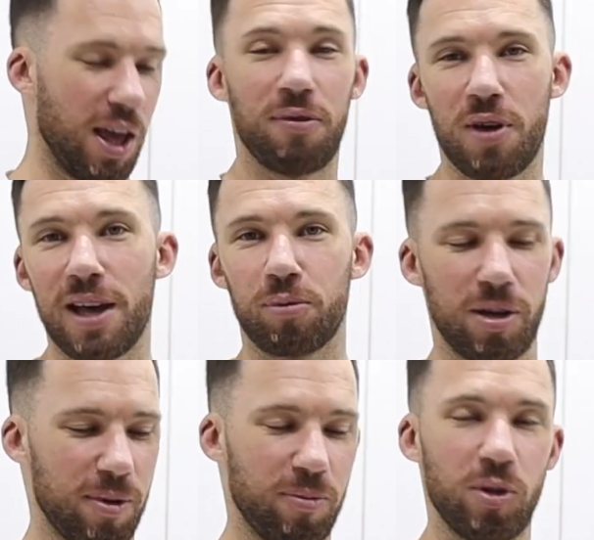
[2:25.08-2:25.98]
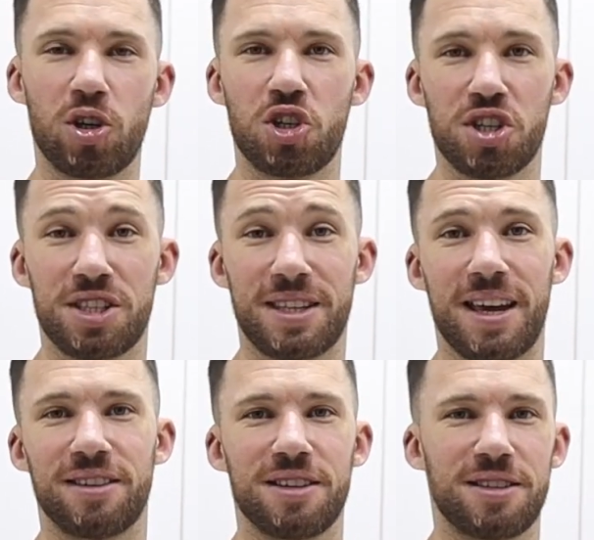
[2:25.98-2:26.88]
if you had premium, you could just
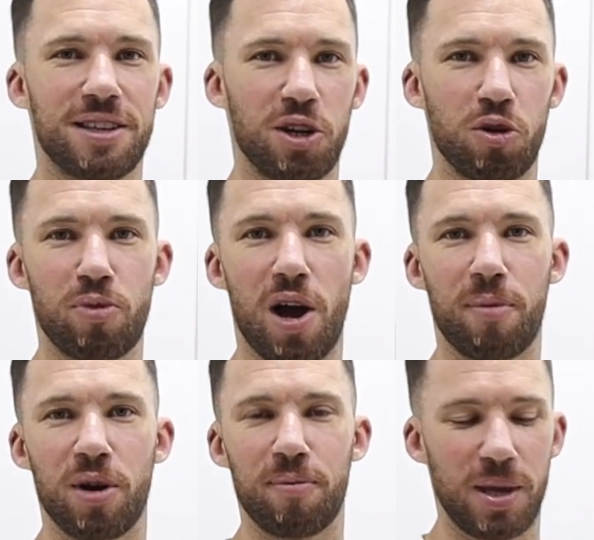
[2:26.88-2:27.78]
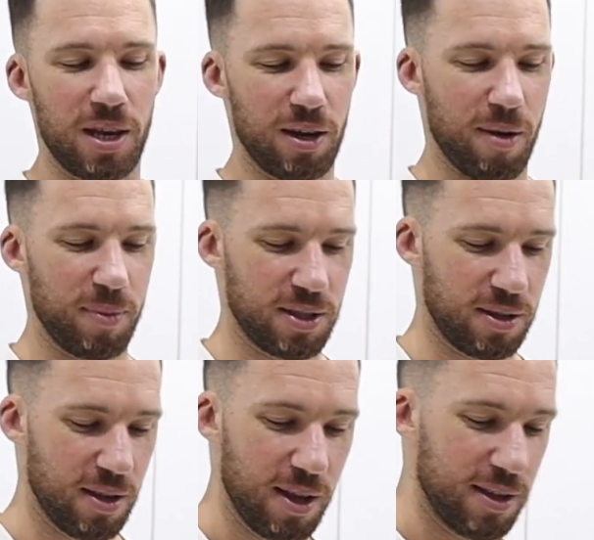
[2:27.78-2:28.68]
scan this and it would pop up peen gummies.
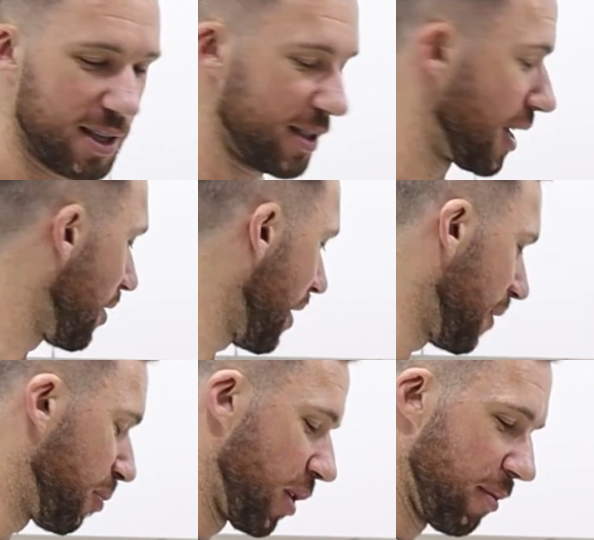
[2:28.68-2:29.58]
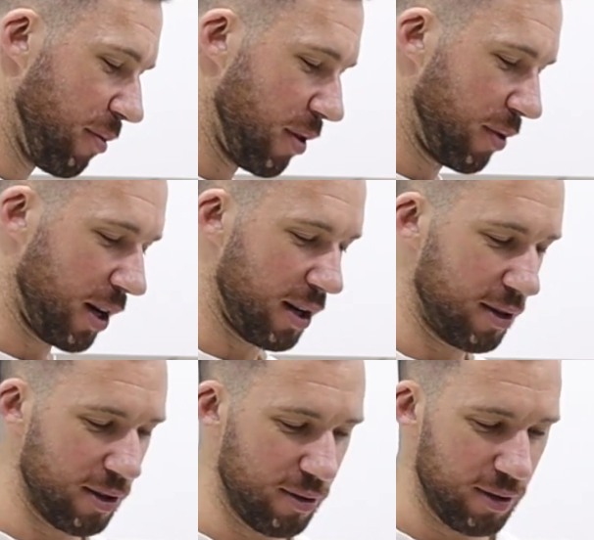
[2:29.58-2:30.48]
Since I don't have the premium, what we're going
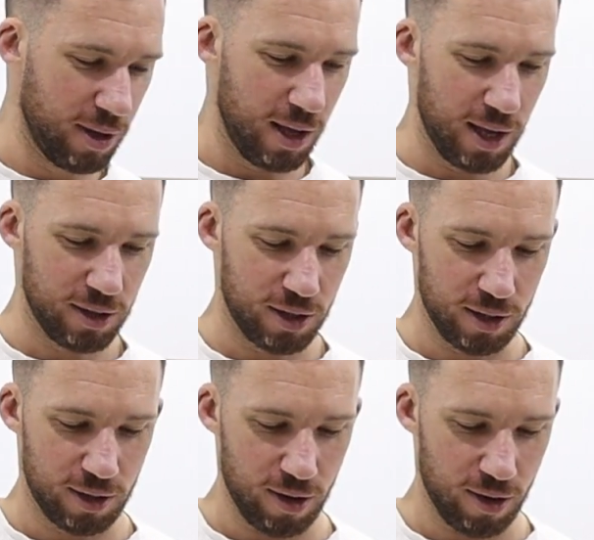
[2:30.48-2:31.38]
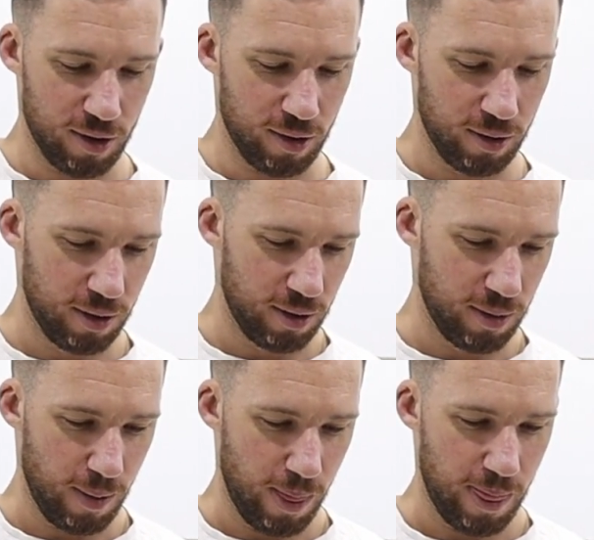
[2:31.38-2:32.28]
to do is just go
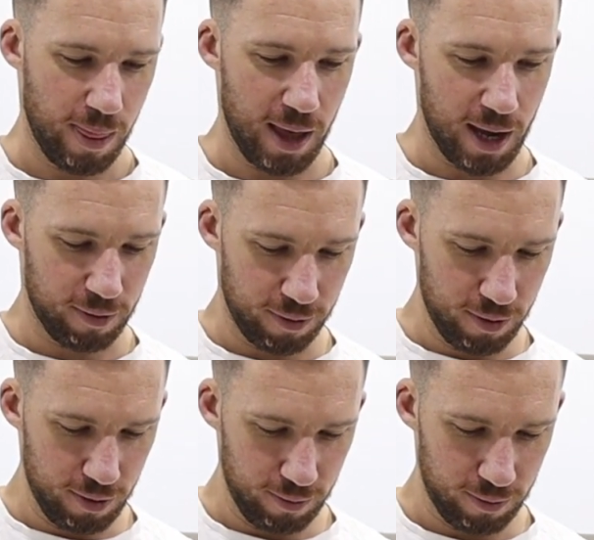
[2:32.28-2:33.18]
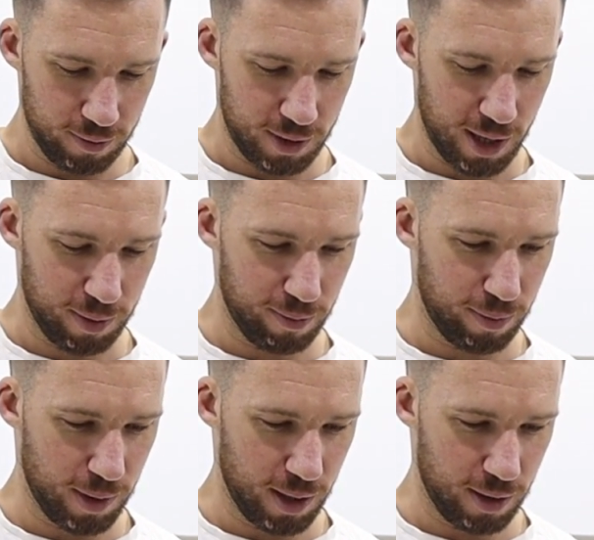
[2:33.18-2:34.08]
add a food and type in
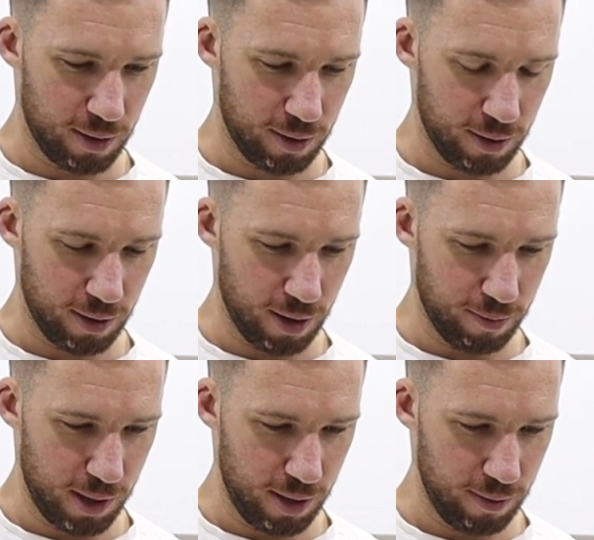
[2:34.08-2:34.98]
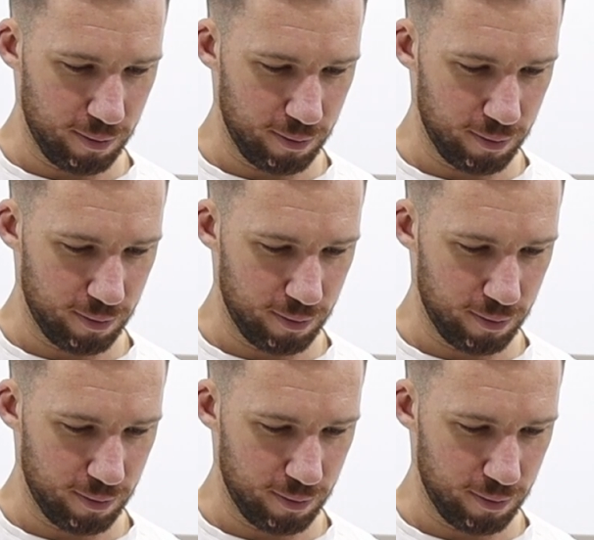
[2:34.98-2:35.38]
pin gummy